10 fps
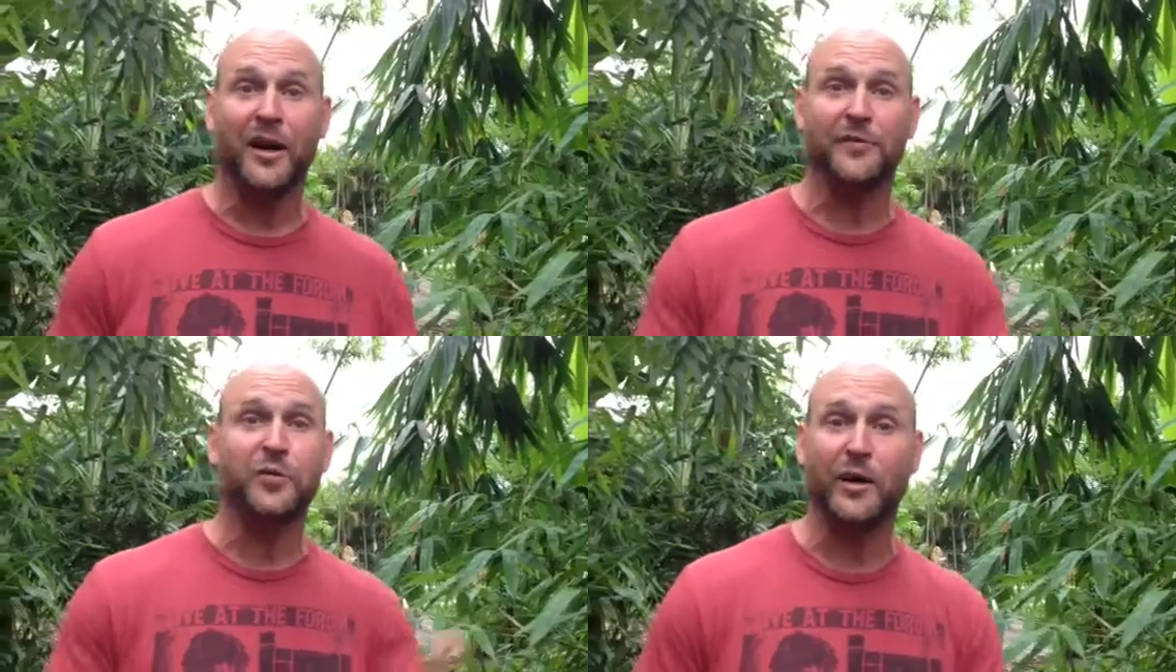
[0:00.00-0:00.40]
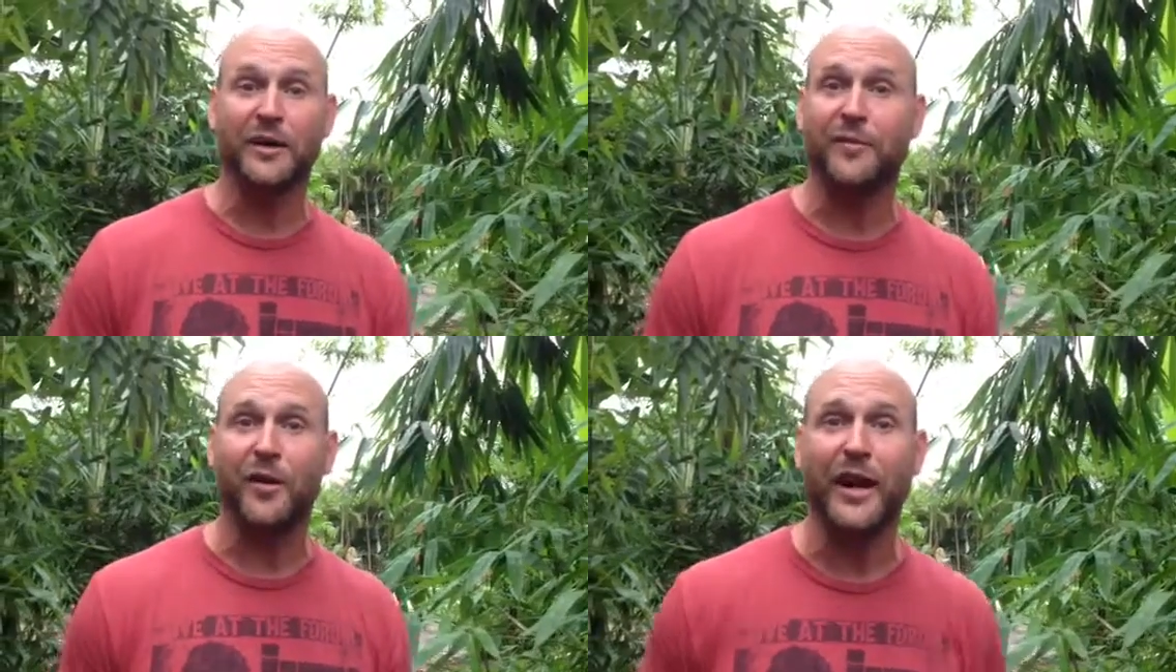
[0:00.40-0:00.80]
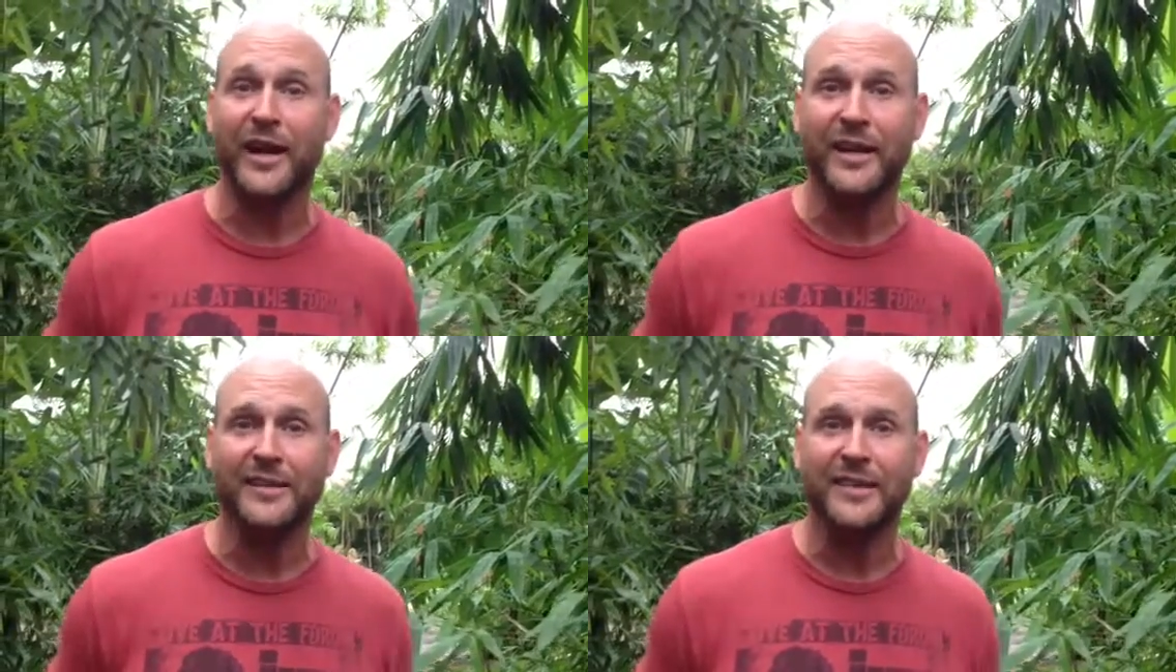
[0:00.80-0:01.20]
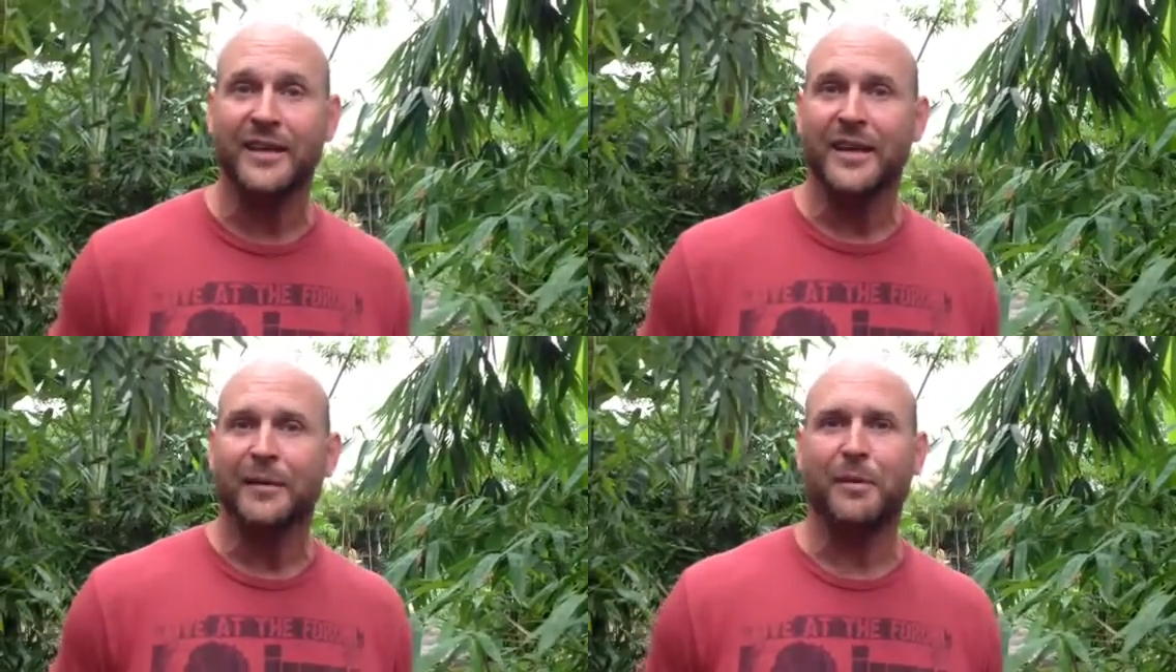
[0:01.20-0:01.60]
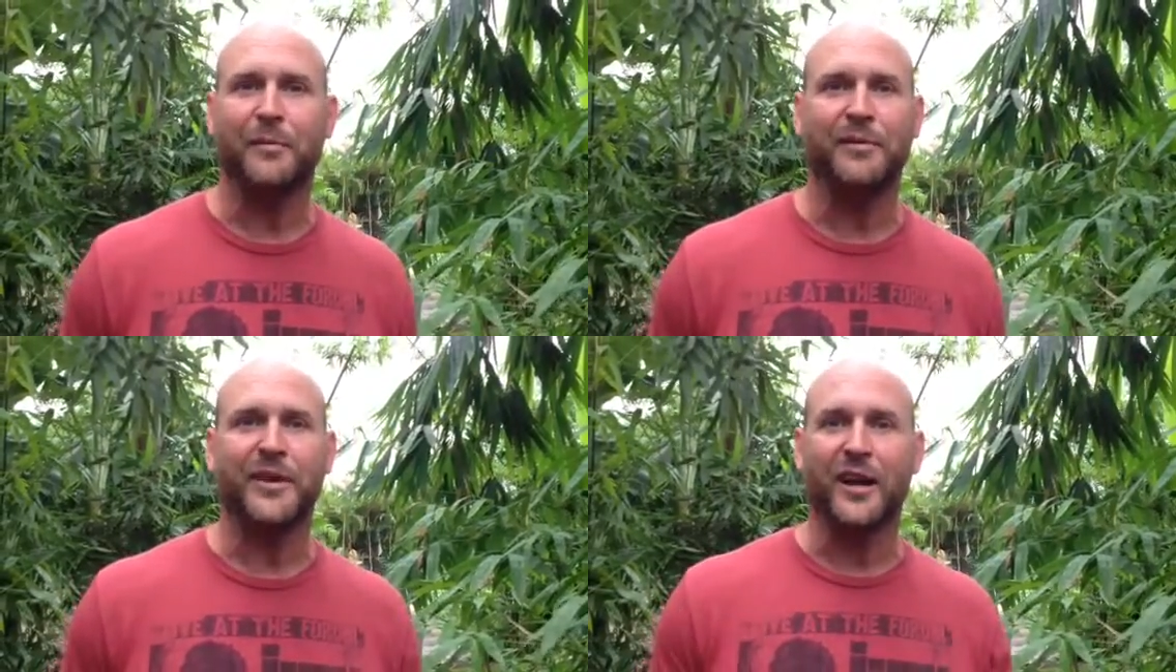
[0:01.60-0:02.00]
of 20 varieties,
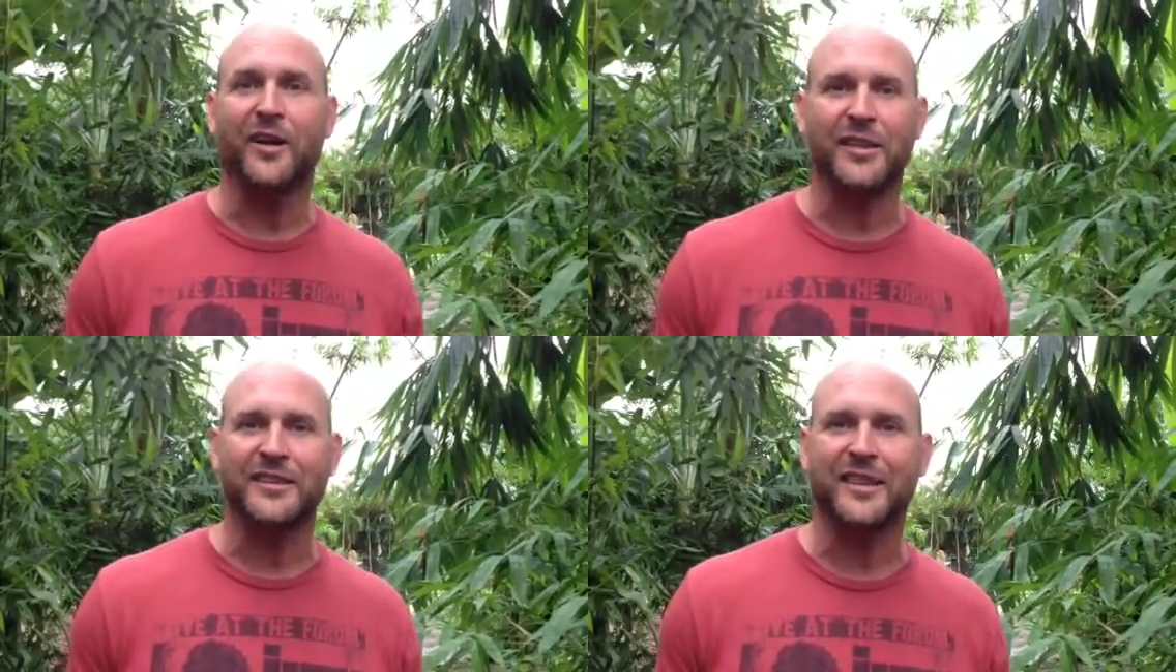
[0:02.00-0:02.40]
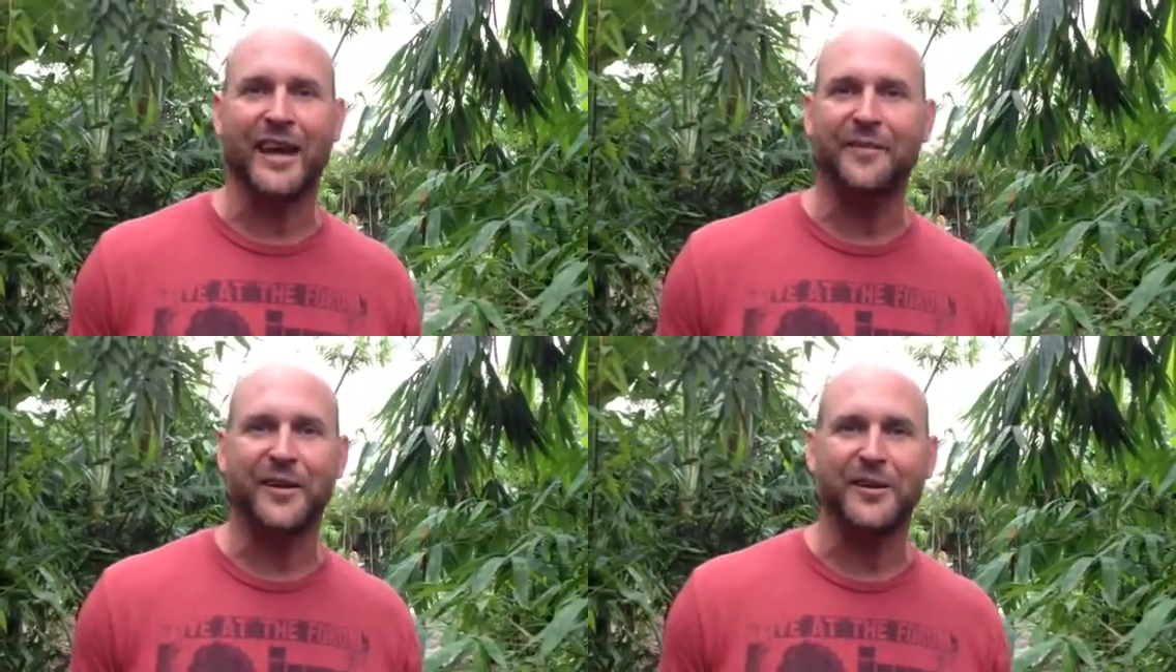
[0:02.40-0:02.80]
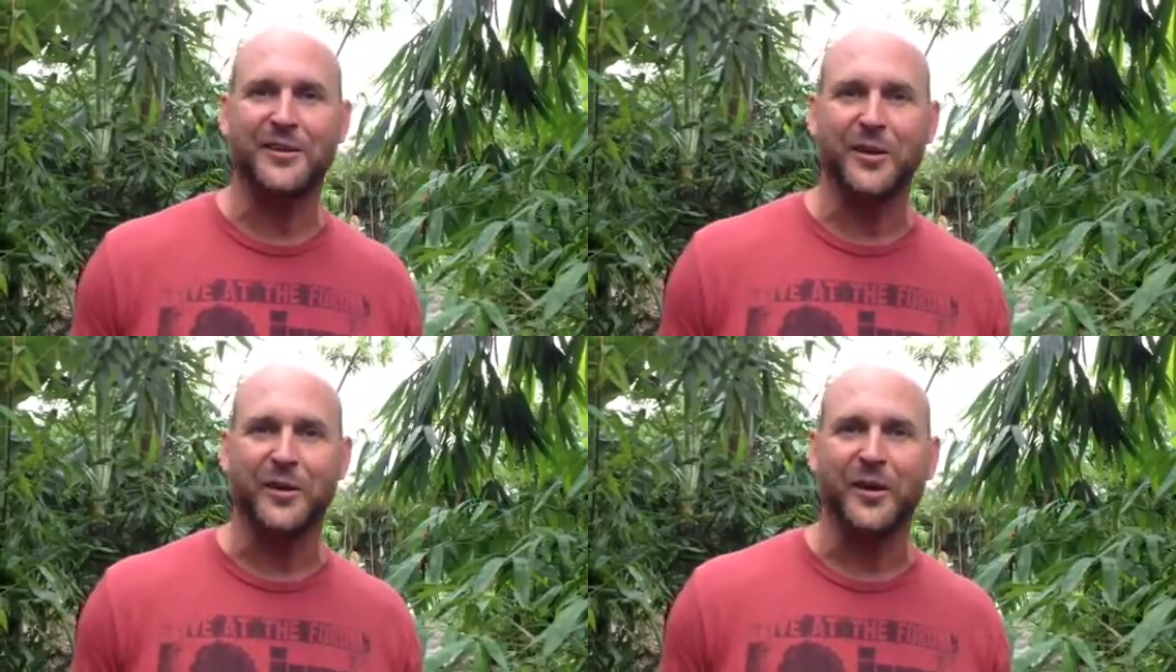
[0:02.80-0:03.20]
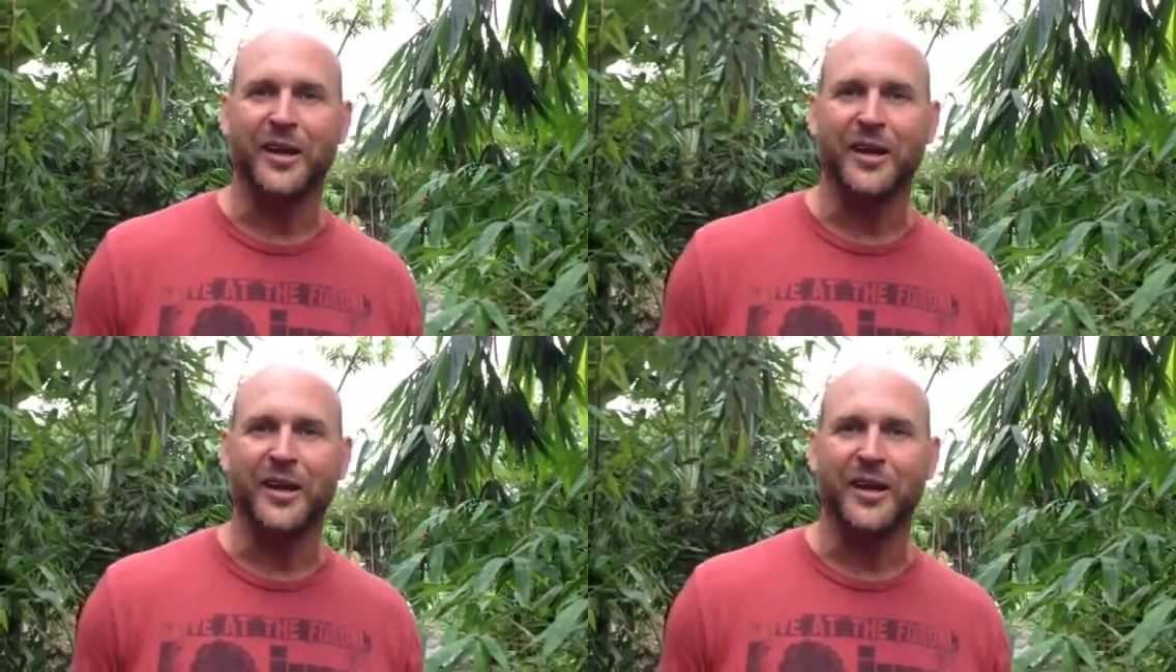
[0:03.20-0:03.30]
but we've got all this life here too.